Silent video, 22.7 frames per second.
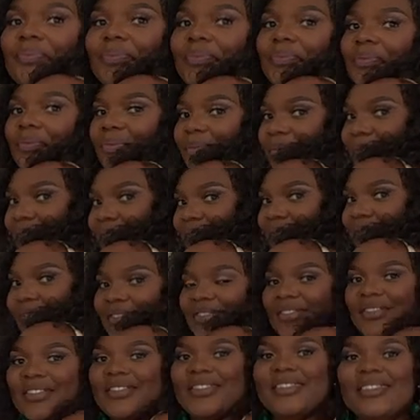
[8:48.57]

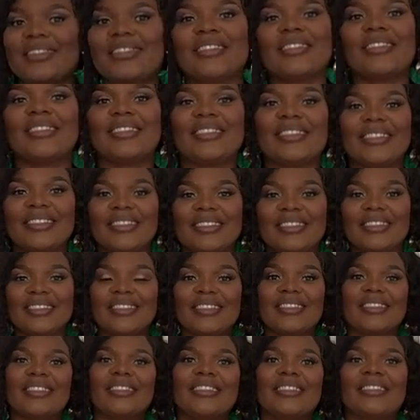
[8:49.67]

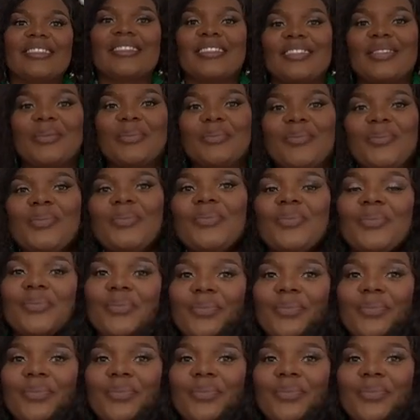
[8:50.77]
Nobody speaks.